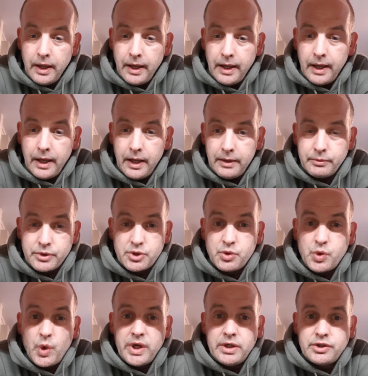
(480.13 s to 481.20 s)
It was a
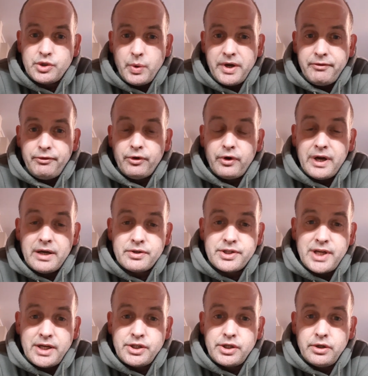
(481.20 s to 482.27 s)
24-hour
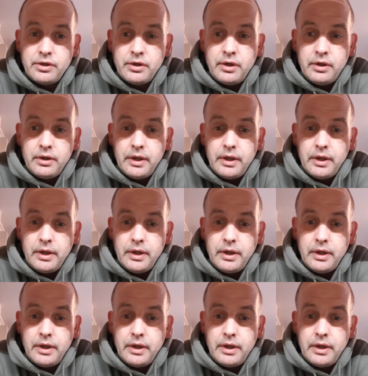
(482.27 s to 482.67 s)
session.